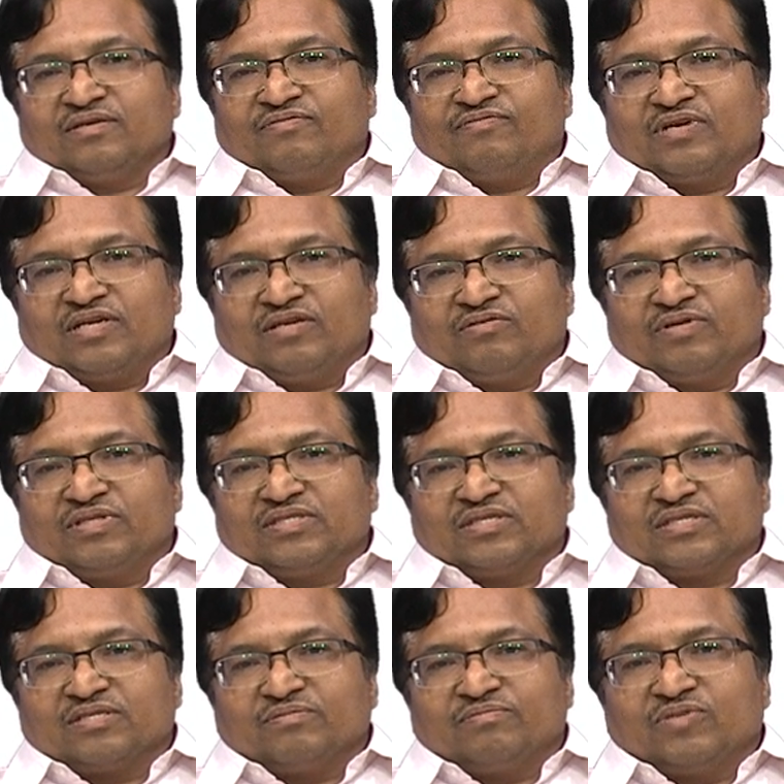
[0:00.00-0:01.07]
for a given
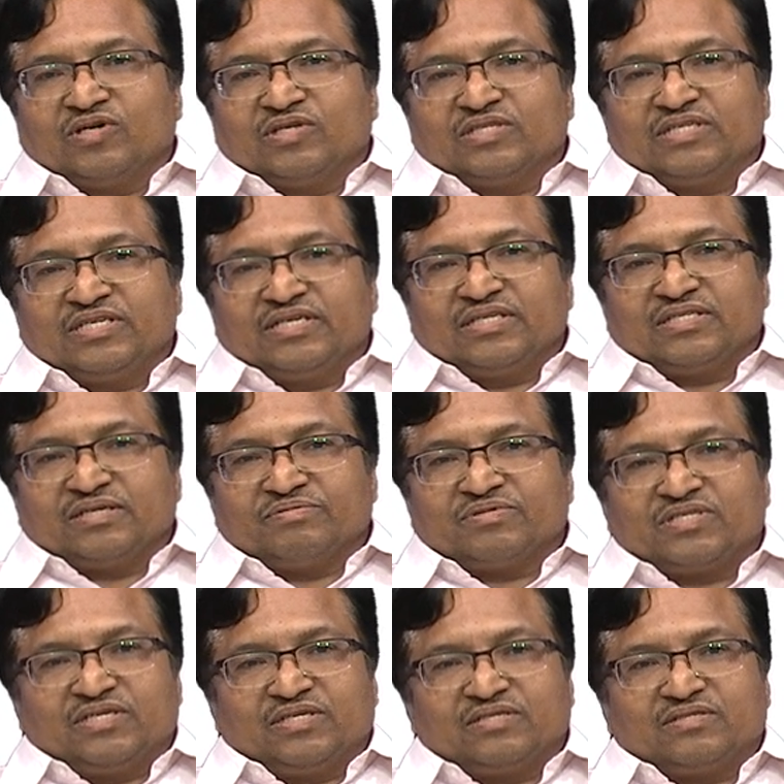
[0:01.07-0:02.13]
system on a single
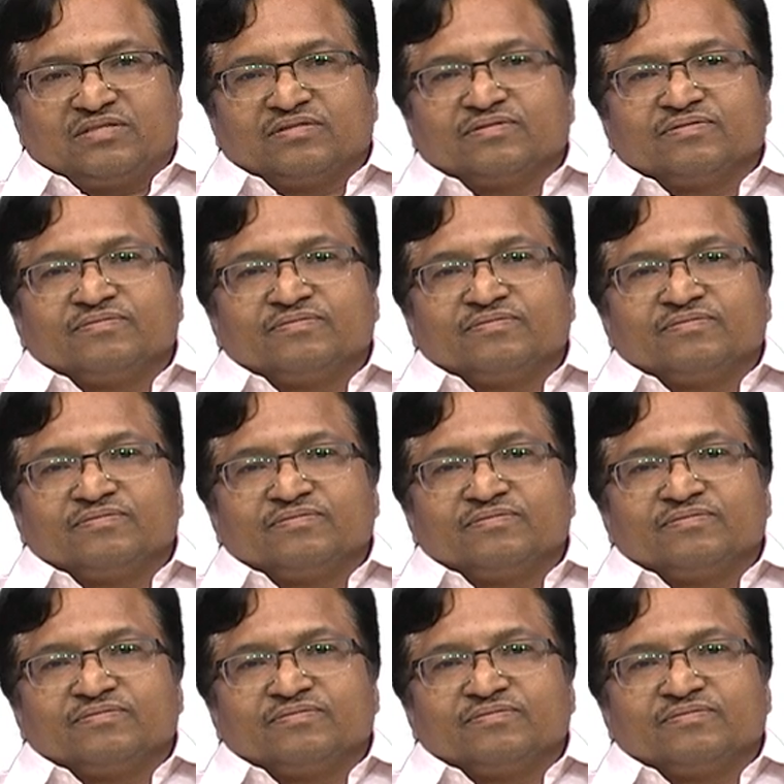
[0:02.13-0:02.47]
substrate.